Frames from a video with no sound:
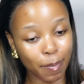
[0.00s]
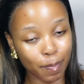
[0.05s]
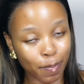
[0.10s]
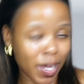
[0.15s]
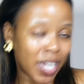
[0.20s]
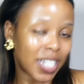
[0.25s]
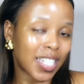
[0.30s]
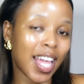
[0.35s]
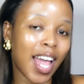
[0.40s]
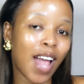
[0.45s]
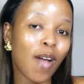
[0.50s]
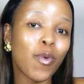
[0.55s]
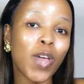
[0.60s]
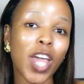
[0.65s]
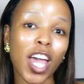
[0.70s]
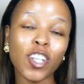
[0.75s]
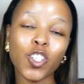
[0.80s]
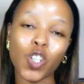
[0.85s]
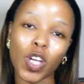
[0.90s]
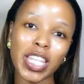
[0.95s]
But yeah, we
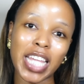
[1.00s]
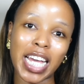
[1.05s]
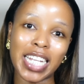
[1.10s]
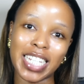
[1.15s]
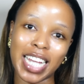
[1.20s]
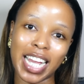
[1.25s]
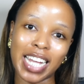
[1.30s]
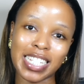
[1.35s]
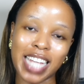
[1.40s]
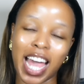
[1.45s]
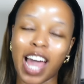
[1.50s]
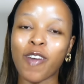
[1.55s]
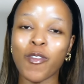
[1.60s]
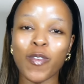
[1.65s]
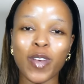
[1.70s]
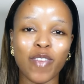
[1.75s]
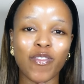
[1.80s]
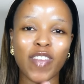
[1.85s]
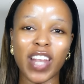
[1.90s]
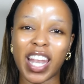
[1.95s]
enjoyed that date. I
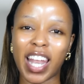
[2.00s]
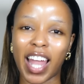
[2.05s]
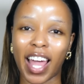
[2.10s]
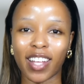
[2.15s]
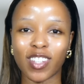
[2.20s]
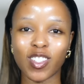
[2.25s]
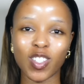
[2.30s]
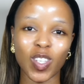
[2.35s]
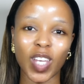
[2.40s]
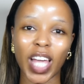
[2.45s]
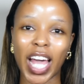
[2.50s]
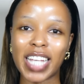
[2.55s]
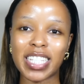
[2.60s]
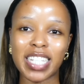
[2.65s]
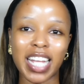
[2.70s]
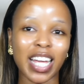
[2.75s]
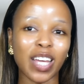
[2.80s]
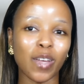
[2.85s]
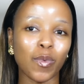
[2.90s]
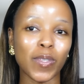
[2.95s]
won't even lie to you guys,
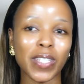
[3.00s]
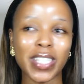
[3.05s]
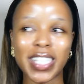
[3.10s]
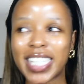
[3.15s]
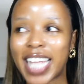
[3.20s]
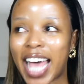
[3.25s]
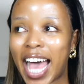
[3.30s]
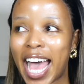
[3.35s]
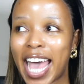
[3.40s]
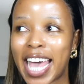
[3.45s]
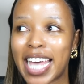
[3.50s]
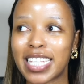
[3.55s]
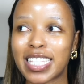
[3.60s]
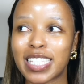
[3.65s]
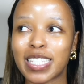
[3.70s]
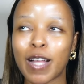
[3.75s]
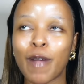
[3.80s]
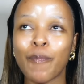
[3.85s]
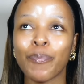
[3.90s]
like it was nice.